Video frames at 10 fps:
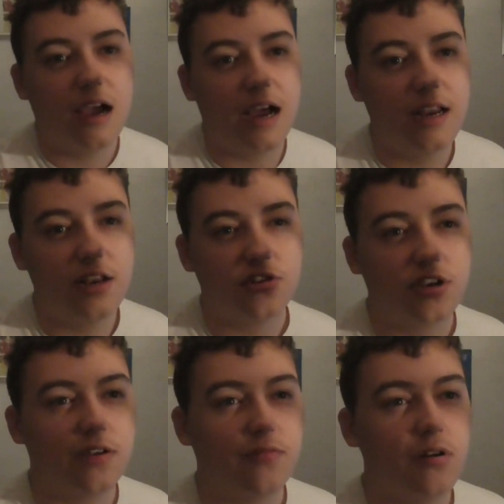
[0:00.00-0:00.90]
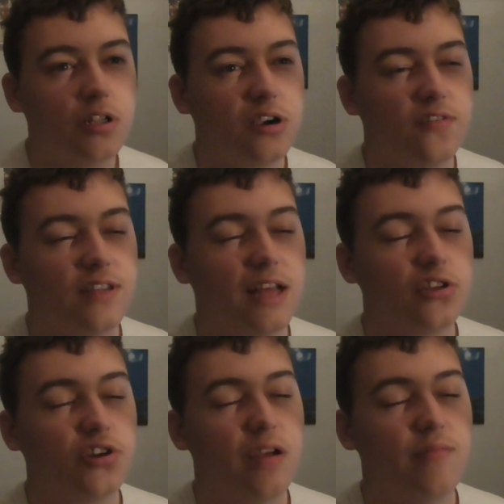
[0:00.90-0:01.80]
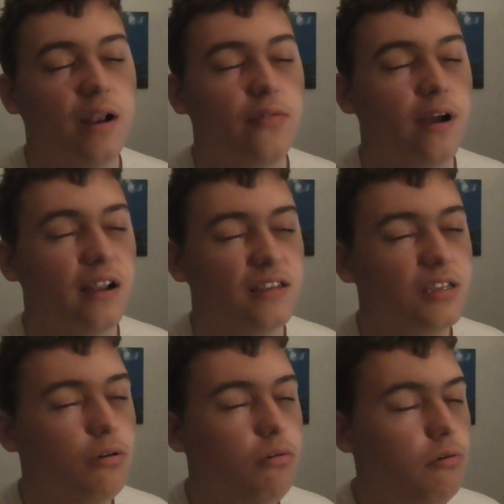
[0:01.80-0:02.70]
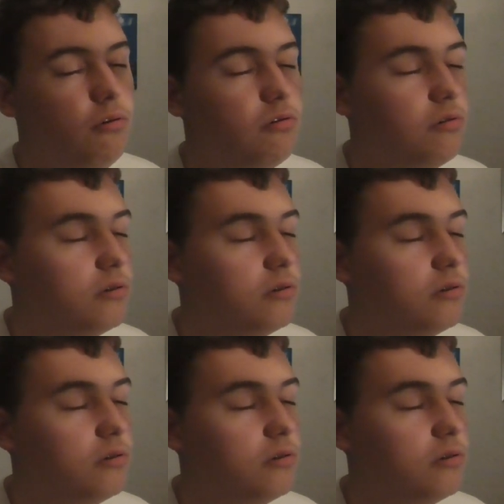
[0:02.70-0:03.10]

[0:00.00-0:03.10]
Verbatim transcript: I need a drink of water after that Drayton Manor rant. Whew.